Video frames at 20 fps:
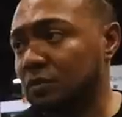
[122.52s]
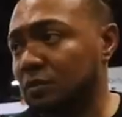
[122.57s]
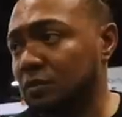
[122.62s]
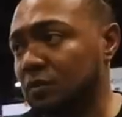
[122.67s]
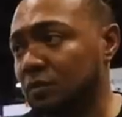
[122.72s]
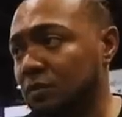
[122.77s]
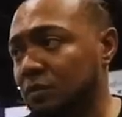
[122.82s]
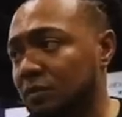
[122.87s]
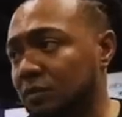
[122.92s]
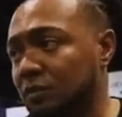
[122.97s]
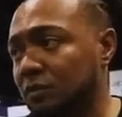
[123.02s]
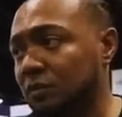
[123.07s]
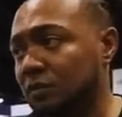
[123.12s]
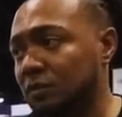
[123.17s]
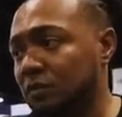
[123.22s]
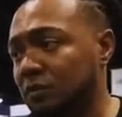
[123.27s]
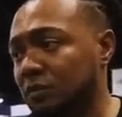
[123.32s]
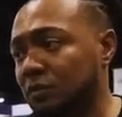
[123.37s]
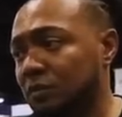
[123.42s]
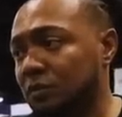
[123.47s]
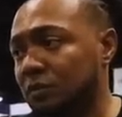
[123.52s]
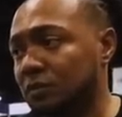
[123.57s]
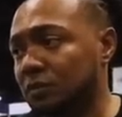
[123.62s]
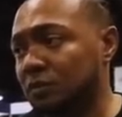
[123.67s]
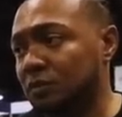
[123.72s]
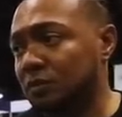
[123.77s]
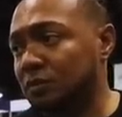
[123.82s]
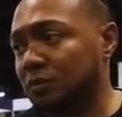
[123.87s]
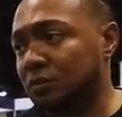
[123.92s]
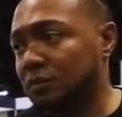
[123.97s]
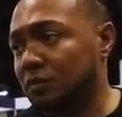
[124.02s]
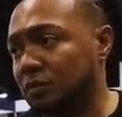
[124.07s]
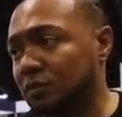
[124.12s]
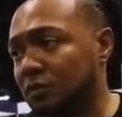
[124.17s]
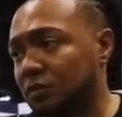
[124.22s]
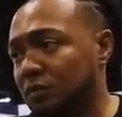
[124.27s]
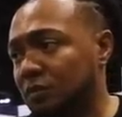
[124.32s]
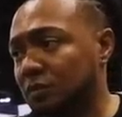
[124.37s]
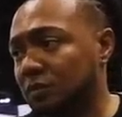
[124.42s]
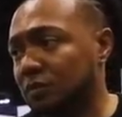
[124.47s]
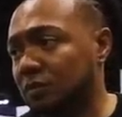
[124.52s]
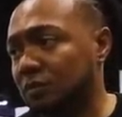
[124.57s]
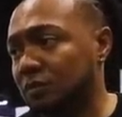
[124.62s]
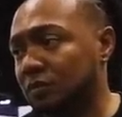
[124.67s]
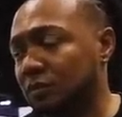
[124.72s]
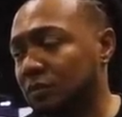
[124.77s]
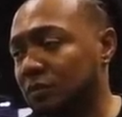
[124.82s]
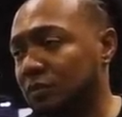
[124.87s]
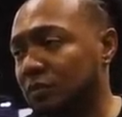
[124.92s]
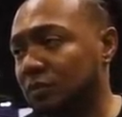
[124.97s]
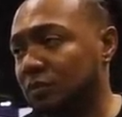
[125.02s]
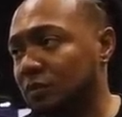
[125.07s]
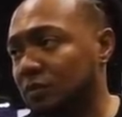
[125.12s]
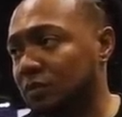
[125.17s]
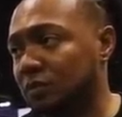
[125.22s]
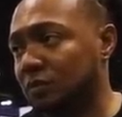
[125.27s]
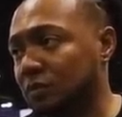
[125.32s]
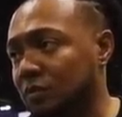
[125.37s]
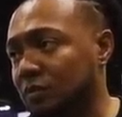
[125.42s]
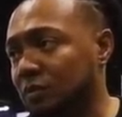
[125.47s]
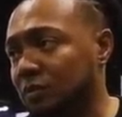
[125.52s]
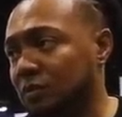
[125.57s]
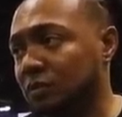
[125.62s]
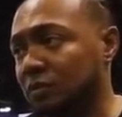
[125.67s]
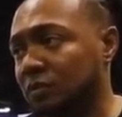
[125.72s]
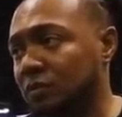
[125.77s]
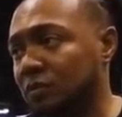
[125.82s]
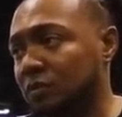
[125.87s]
(silent)